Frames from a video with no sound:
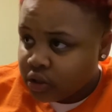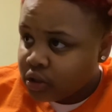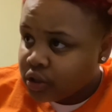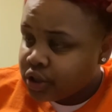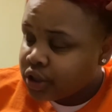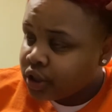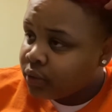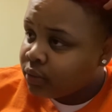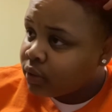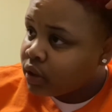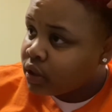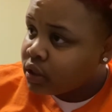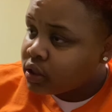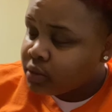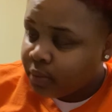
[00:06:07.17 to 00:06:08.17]
She
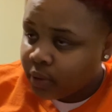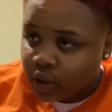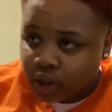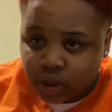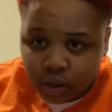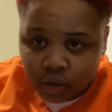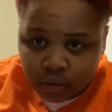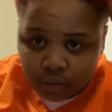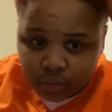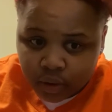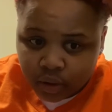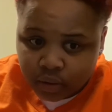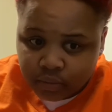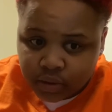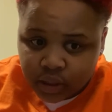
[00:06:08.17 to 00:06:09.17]
was pretty dope, you know
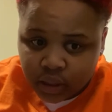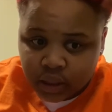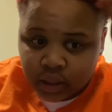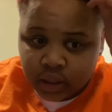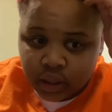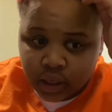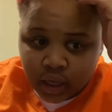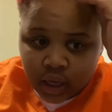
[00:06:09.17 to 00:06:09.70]
what I'm saying?